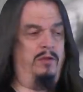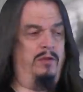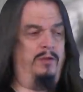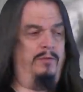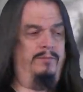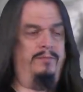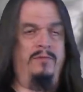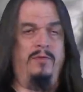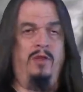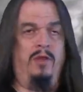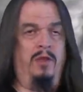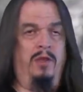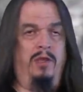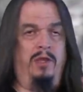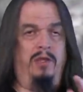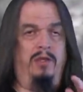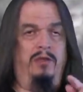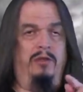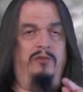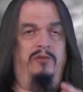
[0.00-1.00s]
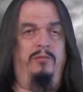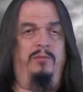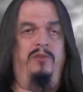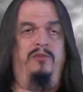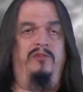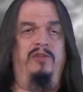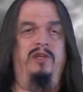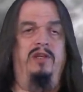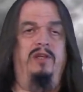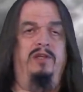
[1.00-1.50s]
No, no. It can also
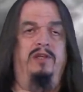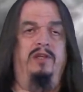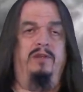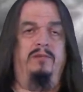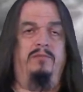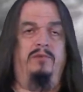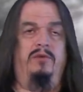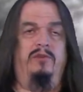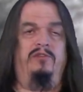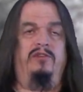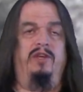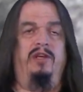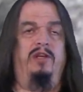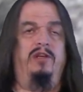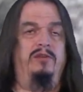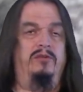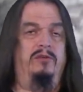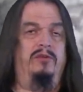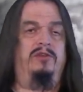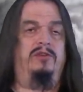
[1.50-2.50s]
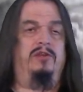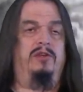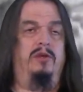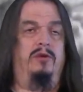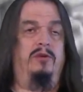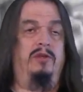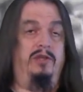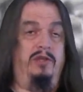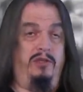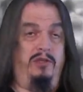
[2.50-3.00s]
be seen at that one site in North
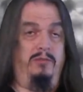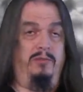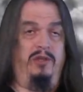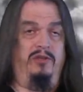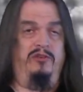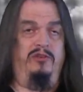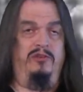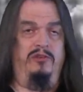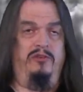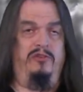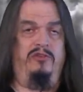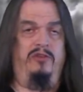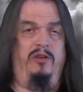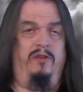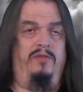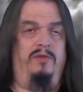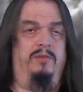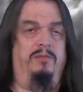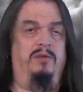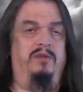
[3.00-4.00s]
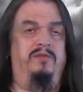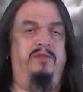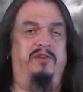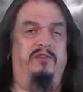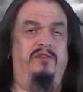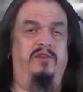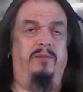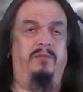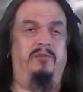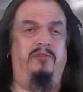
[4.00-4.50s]
Dakota that you mentioned yourself in a
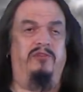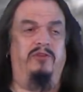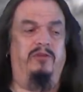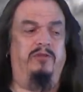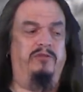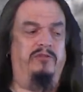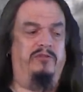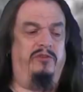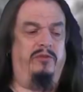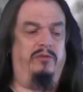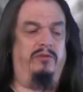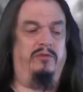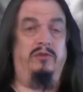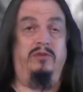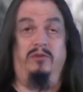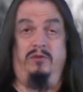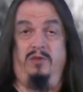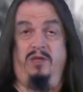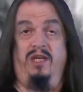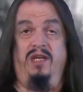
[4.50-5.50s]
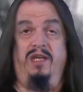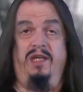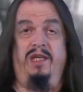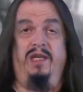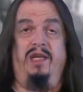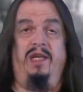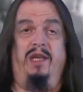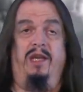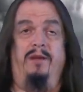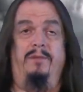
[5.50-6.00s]
previous episode, so you're
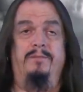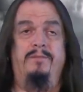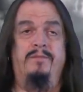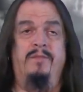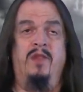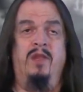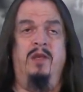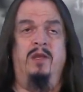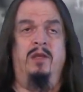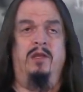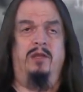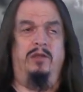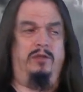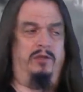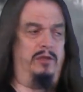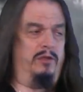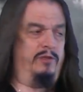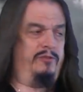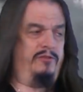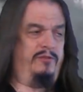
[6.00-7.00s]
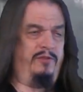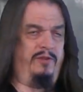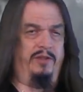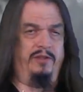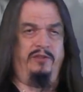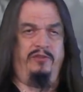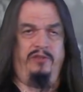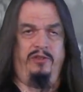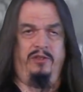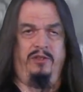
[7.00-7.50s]
lying again. You can also
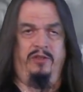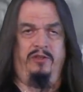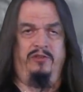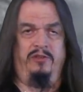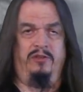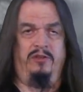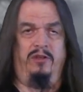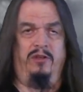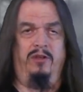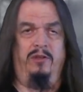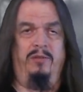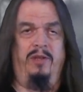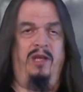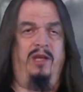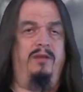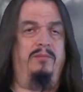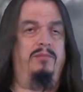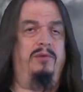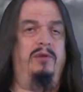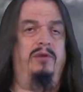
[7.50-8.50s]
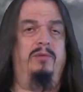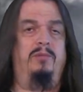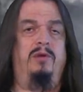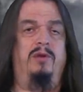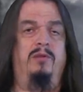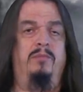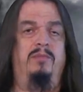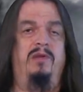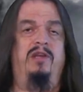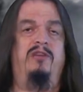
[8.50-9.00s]
find the geologic column at
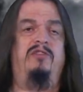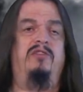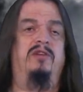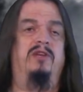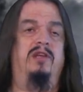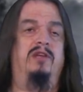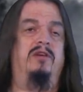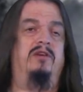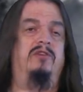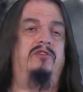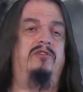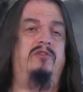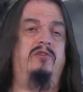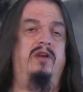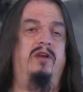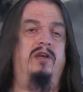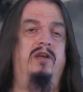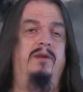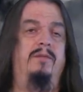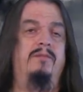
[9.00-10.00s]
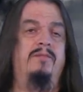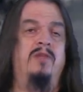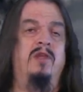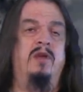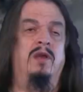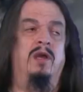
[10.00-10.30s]
Bonaparte Basin in Australia.